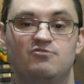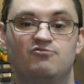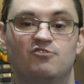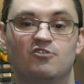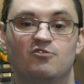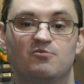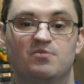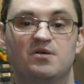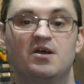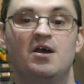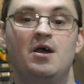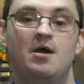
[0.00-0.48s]

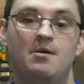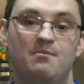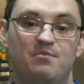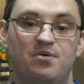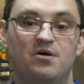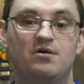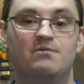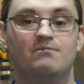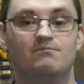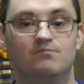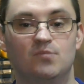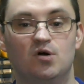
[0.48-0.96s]
group,
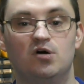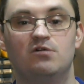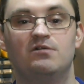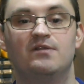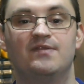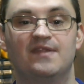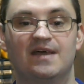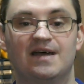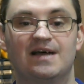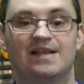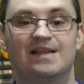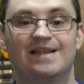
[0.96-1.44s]
but more
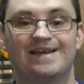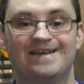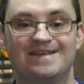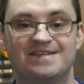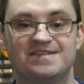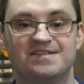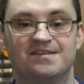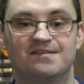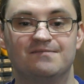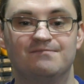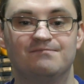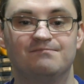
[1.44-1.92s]
on that
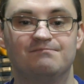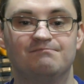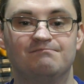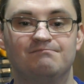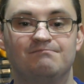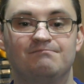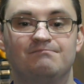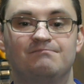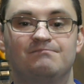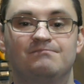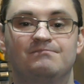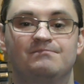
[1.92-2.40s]
later.
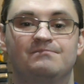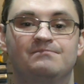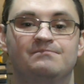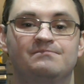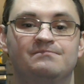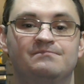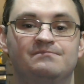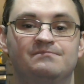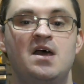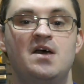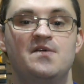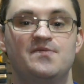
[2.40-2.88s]

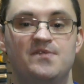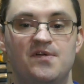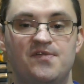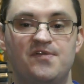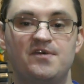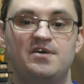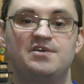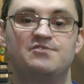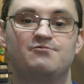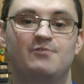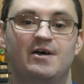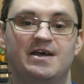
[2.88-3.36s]
The
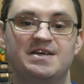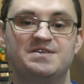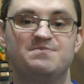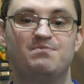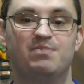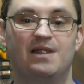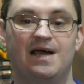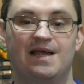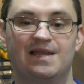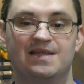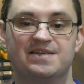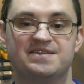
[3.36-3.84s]
third way is
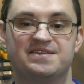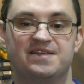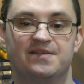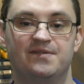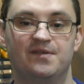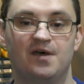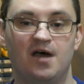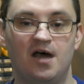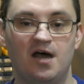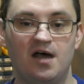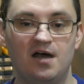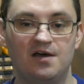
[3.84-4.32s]
blacklisting
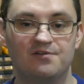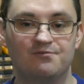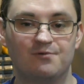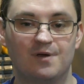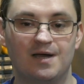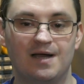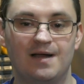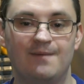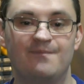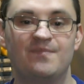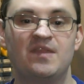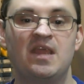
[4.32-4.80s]
the
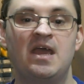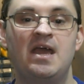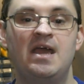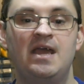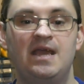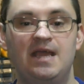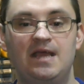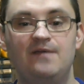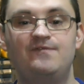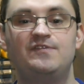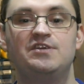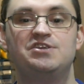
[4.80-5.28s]
hardware.
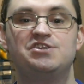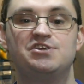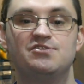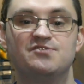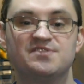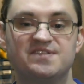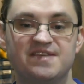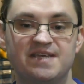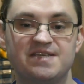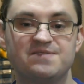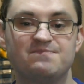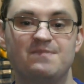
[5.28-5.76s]
If you
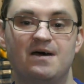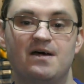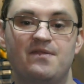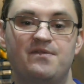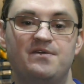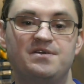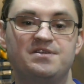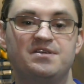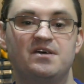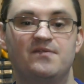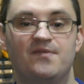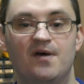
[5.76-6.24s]
choose this
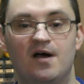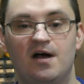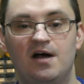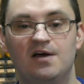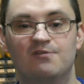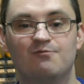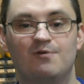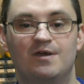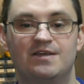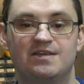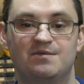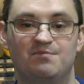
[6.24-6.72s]
method, the
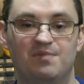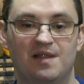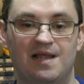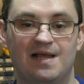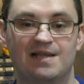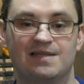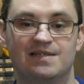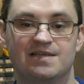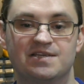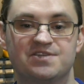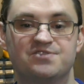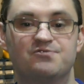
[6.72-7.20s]
hardware you
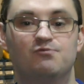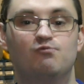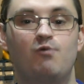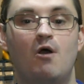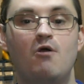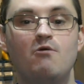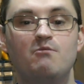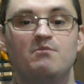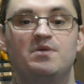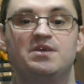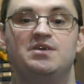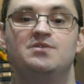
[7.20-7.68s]
blacklist
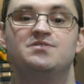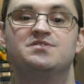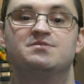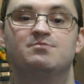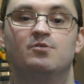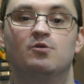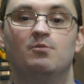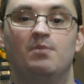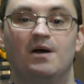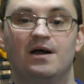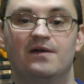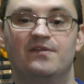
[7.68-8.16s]
won't be
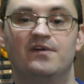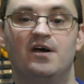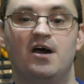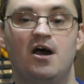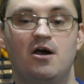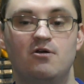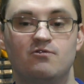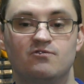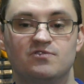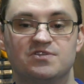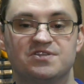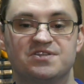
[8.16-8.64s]
usable by the
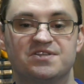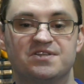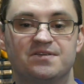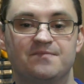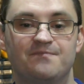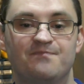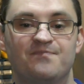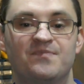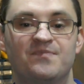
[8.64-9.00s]
host.